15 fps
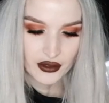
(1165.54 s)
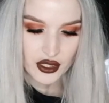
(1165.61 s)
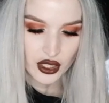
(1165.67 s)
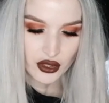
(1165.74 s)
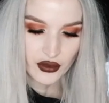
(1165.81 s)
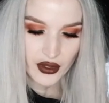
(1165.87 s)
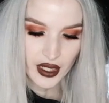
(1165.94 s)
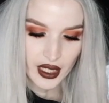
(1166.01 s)

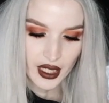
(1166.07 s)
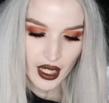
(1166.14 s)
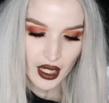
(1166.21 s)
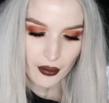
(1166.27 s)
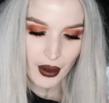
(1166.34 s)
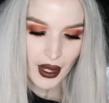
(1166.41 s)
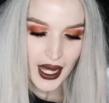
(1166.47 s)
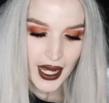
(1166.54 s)
serving a
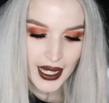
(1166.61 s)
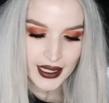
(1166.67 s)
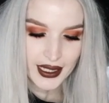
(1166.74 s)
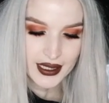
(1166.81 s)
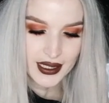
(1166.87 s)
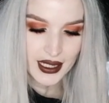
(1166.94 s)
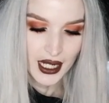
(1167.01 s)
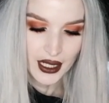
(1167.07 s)
pie
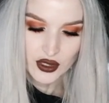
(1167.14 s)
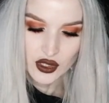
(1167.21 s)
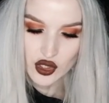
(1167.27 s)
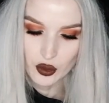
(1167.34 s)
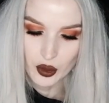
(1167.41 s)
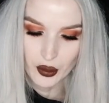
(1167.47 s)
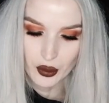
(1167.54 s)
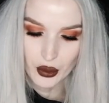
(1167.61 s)
that's not
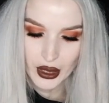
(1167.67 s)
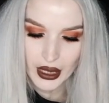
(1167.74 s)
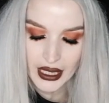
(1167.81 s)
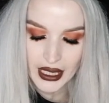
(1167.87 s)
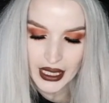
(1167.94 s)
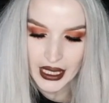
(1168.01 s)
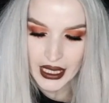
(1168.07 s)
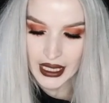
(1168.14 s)
super
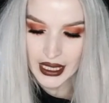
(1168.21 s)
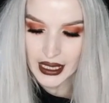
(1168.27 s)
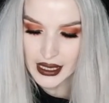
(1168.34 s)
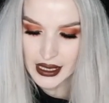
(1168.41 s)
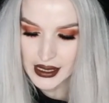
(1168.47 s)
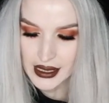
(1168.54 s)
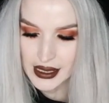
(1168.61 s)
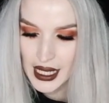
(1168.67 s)
pretty
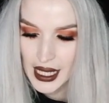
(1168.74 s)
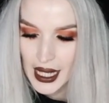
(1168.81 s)
is